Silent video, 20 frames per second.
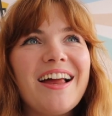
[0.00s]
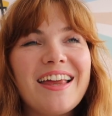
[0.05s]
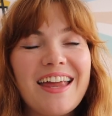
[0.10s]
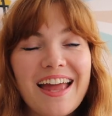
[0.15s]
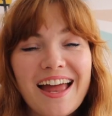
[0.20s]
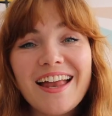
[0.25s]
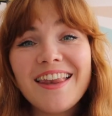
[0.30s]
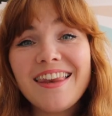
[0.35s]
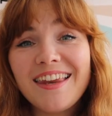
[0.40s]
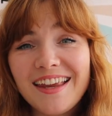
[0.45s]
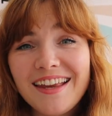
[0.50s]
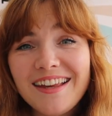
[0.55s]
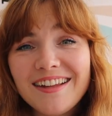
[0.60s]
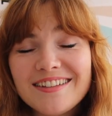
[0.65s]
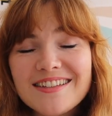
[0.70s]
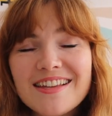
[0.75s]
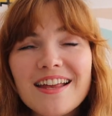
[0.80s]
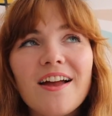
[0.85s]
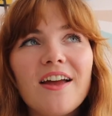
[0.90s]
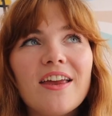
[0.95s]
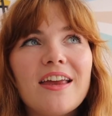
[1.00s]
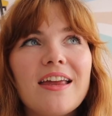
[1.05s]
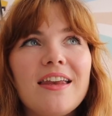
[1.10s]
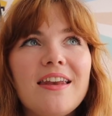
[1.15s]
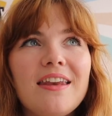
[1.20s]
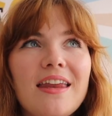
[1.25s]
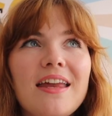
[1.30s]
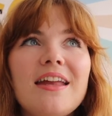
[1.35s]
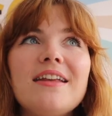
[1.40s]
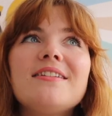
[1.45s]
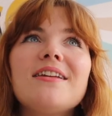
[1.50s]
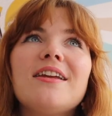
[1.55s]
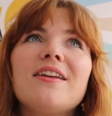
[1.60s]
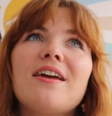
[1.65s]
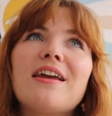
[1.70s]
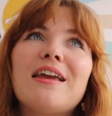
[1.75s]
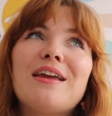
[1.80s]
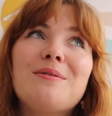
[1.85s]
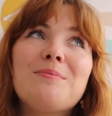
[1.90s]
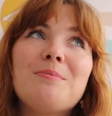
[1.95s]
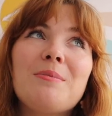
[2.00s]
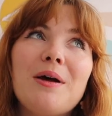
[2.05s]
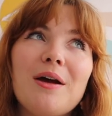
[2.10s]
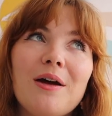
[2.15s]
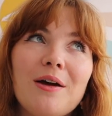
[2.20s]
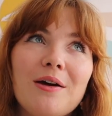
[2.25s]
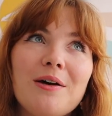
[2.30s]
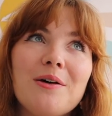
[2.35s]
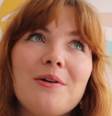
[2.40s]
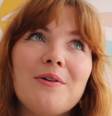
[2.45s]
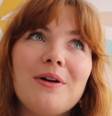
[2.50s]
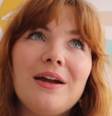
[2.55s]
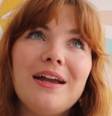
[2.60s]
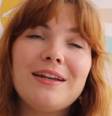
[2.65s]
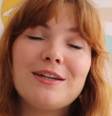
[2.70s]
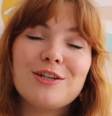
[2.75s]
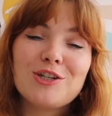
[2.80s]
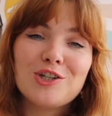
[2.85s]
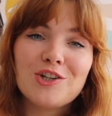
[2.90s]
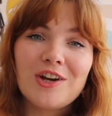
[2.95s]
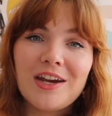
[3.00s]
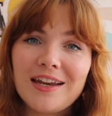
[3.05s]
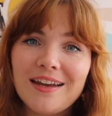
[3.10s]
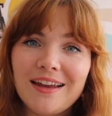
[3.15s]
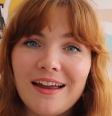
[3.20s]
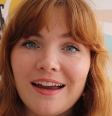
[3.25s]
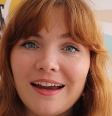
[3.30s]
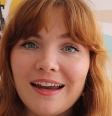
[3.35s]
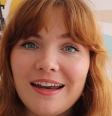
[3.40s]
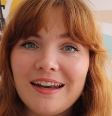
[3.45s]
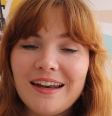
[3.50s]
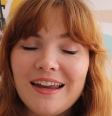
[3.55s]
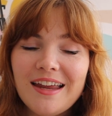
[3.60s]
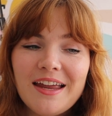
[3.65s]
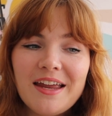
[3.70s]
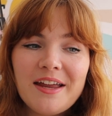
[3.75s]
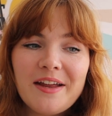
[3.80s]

I can knit, I can knit and I can purl in a straight line.